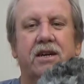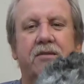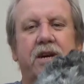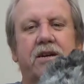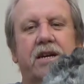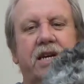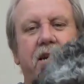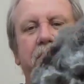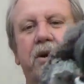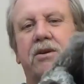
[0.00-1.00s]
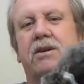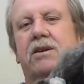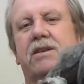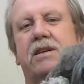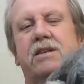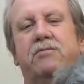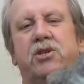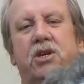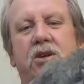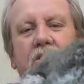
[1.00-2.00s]
Come here, get up here. Let them
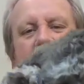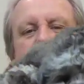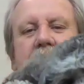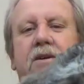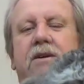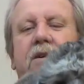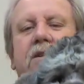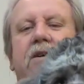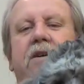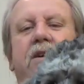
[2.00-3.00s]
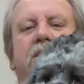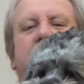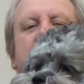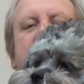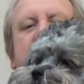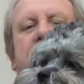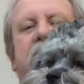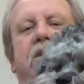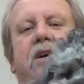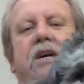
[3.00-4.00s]
see you. There she is.
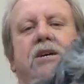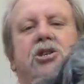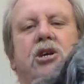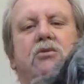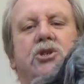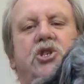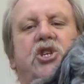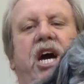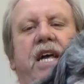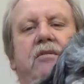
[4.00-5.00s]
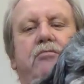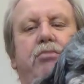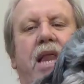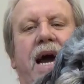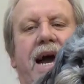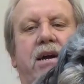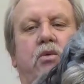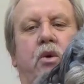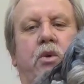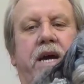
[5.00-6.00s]
She was jet black
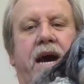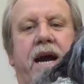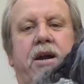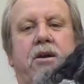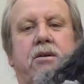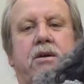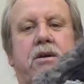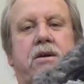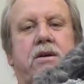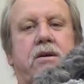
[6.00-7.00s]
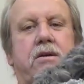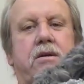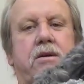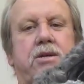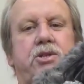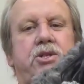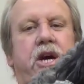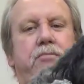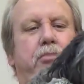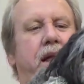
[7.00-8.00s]
when we got her.
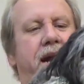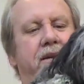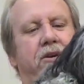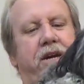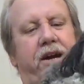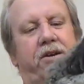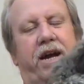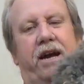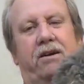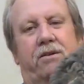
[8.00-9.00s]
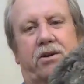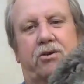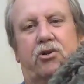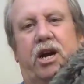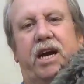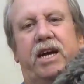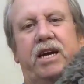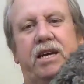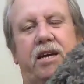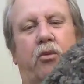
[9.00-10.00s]
Jet black. Look at her now.
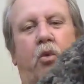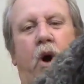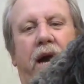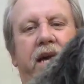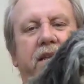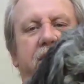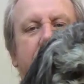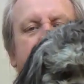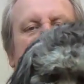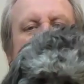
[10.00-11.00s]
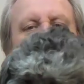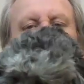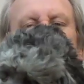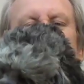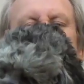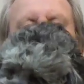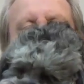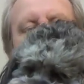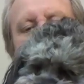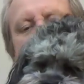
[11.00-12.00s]
Gray and white, black ears.